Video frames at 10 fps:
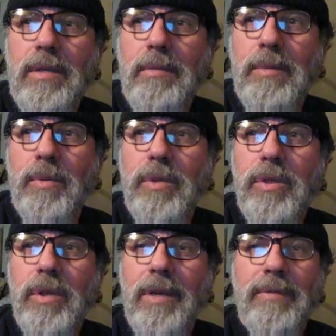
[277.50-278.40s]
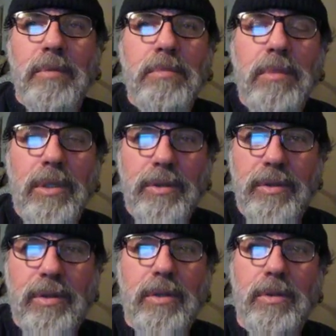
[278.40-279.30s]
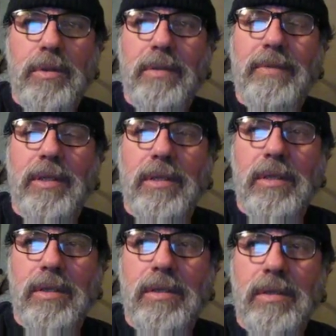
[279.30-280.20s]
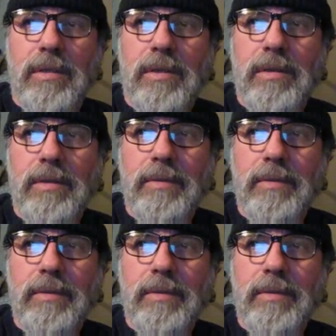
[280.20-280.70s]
but when you have a multitude of conditions